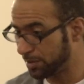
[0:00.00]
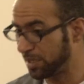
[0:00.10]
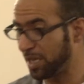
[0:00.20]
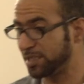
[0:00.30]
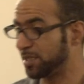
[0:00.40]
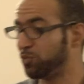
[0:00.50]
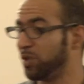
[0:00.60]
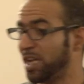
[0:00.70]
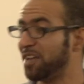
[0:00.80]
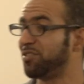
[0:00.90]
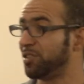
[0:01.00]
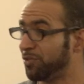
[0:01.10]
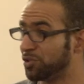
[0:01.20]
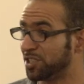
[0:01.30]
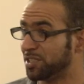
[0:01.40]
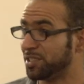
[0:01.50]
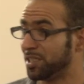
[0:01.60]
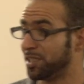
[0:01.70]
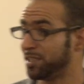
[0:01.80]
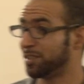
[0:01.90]
they said we have refugees
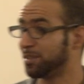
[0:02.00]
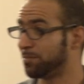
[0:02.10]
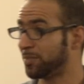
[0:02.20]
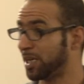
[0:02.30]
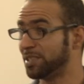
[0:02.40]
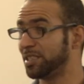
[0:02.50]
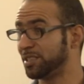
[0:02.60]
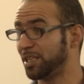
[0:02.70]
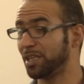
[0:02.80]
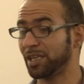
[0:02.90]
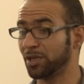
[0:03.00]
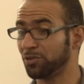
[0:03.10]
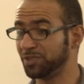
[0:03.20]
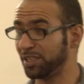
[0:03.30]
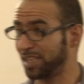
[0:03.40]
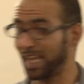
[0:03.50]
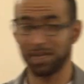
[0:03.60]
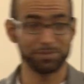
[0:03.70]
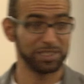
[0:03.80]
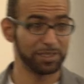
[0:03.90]
here and they take care of their
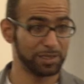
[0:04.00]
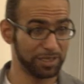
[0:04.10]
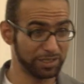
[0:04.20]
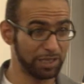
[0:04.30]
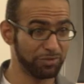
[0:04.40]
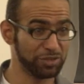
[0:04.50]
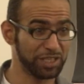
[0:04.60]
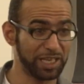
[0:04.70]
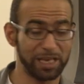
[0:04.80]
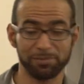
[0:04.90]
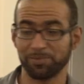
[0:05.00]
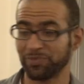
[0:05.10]
camps in the refugee camp.